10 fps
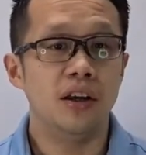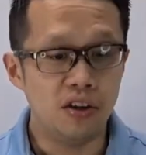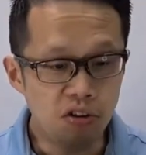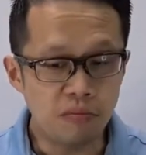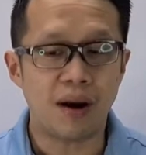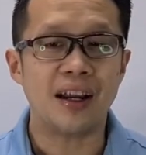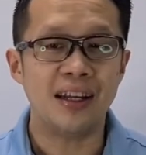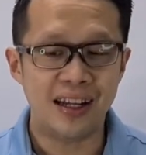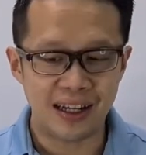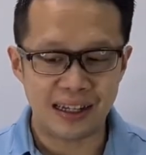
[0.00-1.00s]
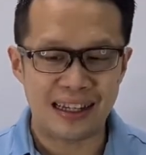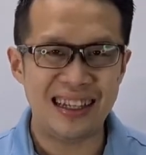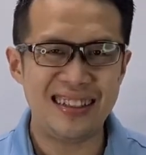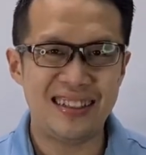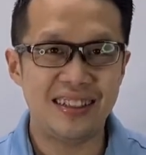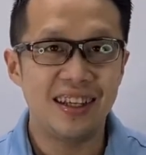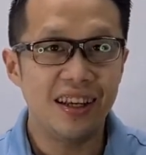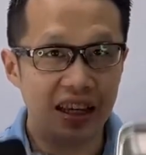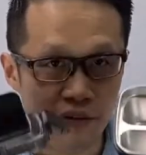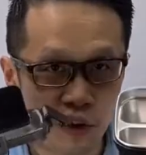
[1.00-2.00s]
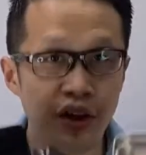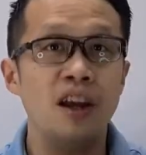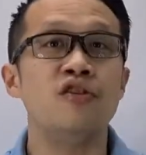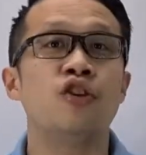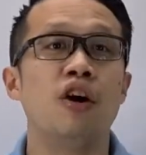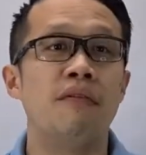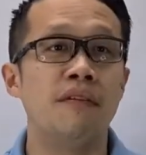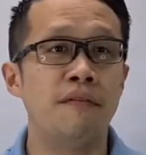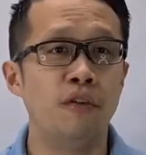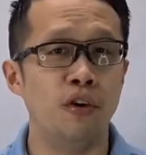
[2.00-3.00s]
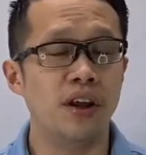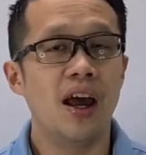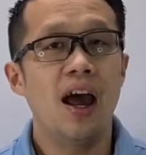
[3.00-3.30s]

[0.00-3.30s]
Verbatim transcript: You might need this if you're going to enjoy appropriate food.